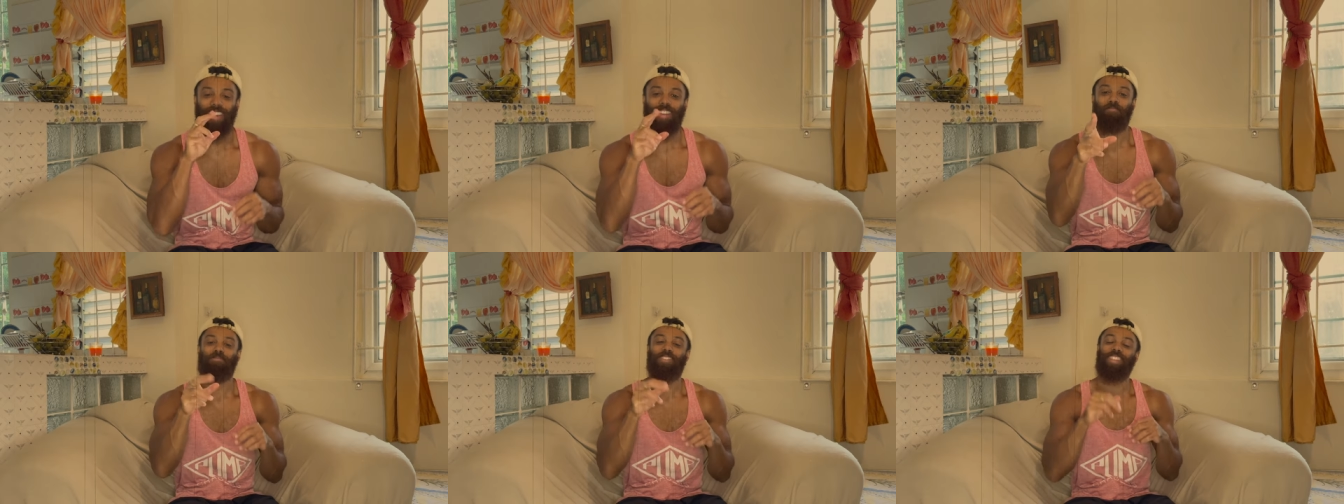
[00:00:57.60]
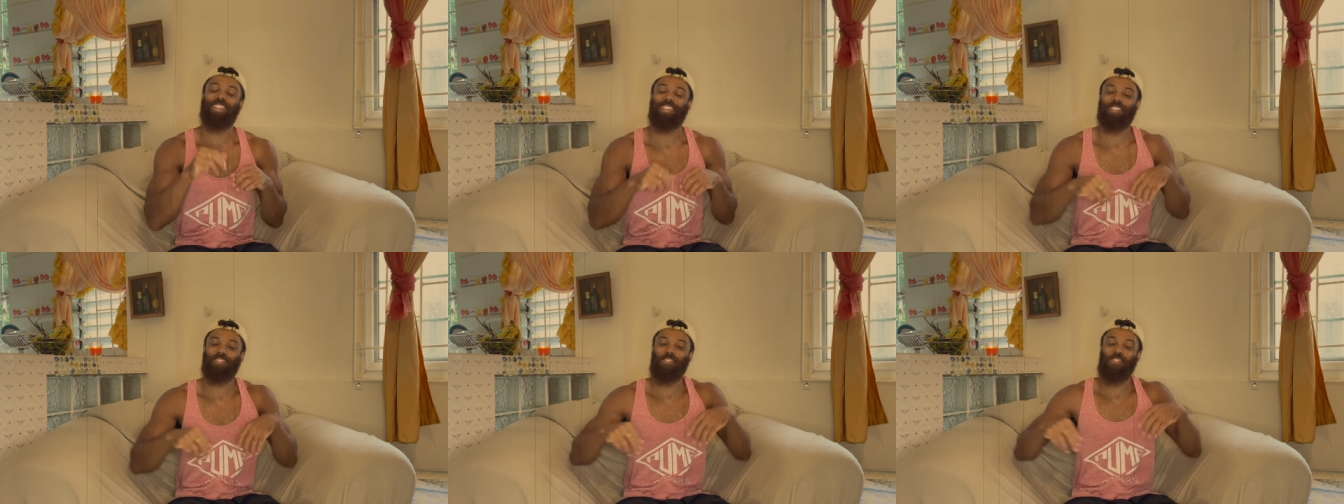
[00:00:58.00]

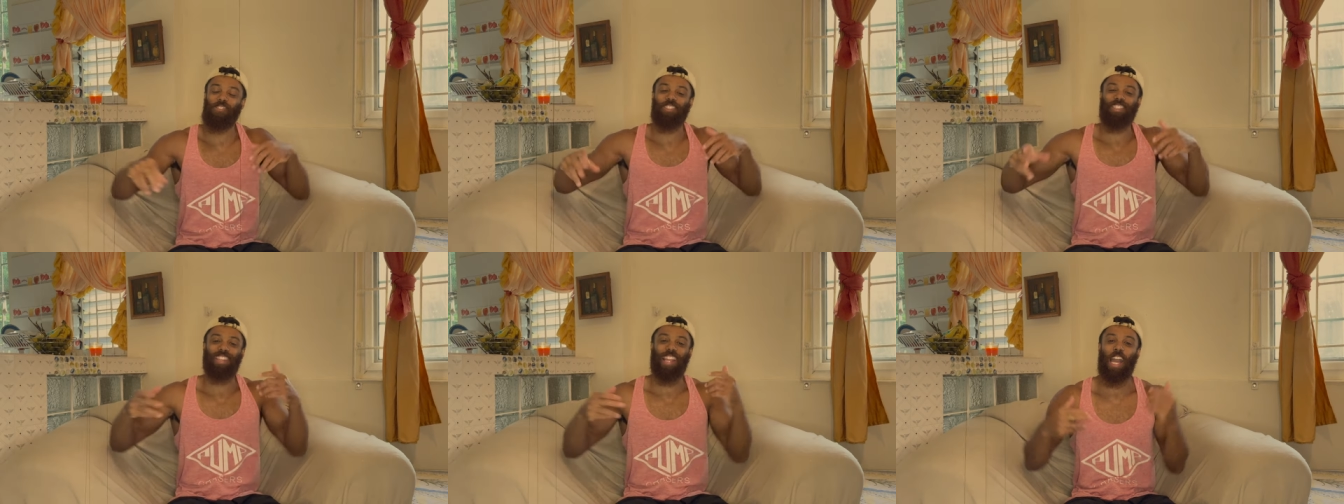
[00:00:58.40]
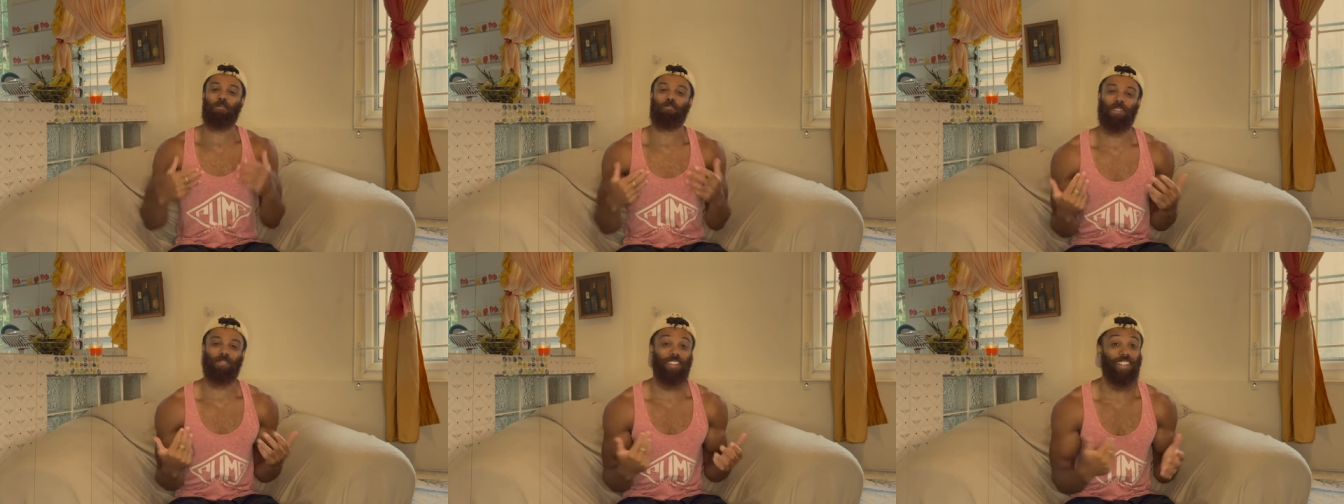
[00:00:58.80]
please, of course, like
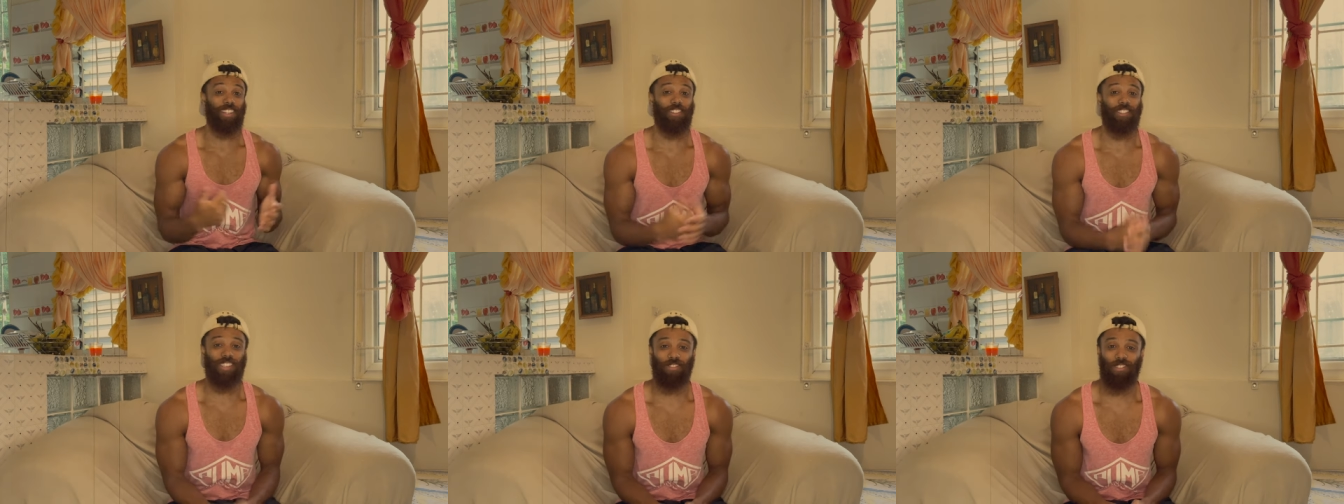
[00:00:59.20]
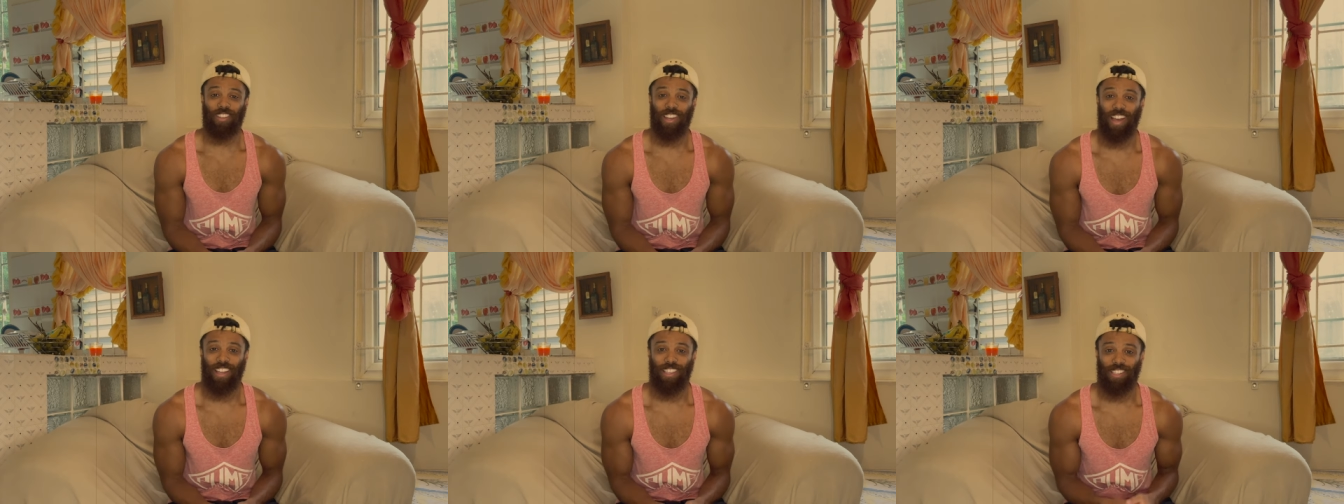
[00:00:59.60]
my videos if you
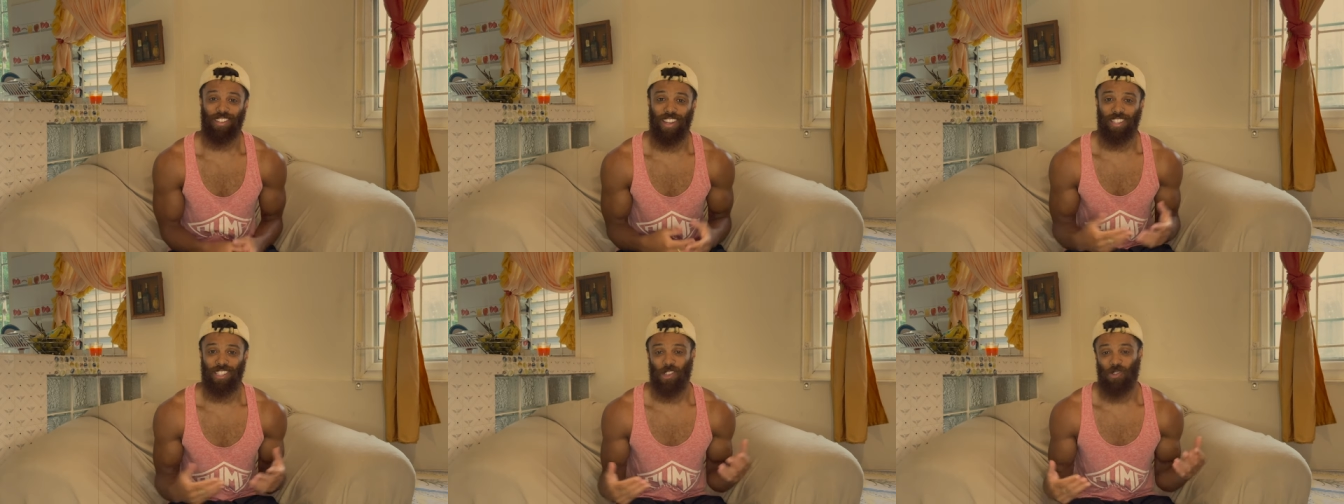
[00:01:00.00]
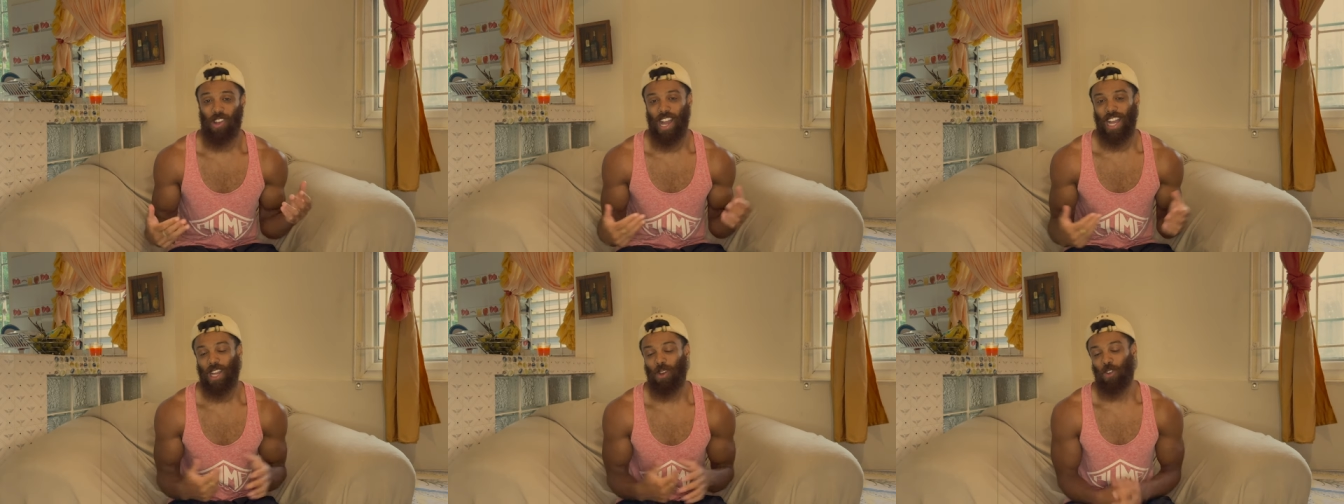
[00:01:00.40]
guys are actually
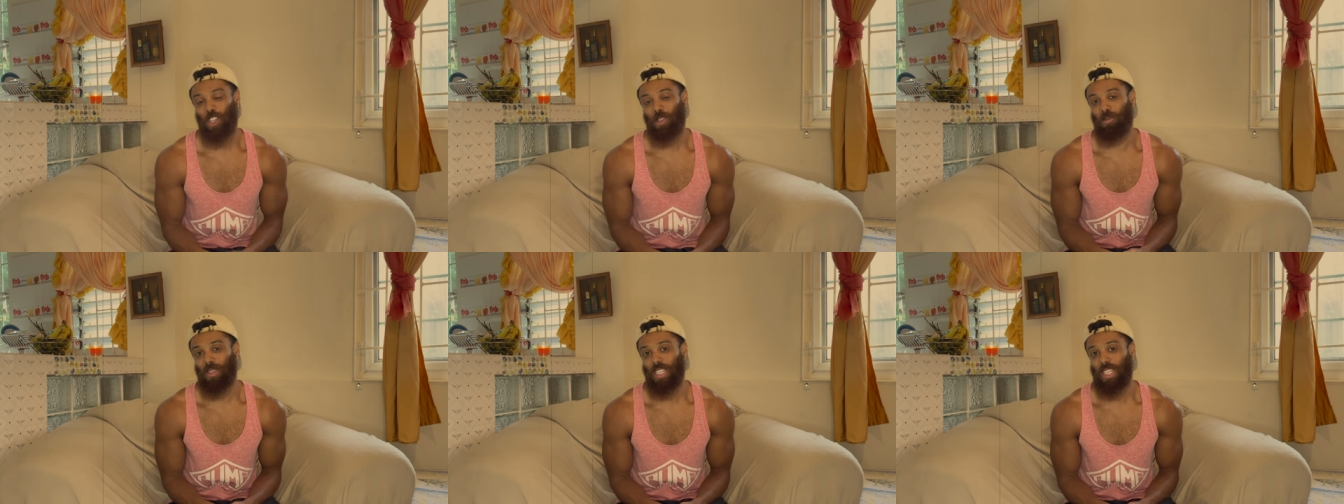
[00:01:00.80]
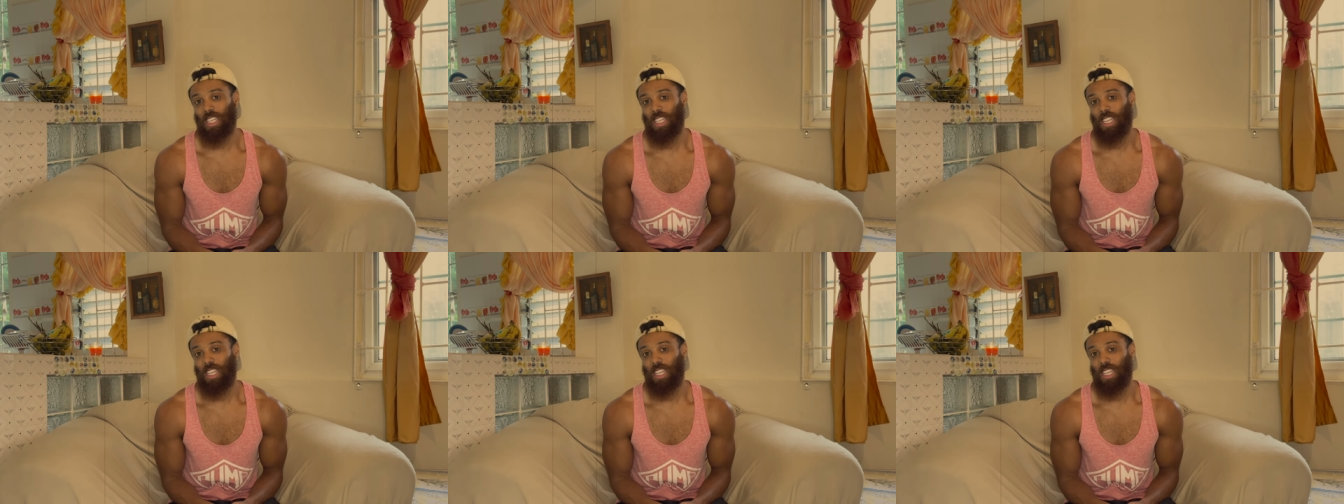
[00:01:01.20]
rocking with me.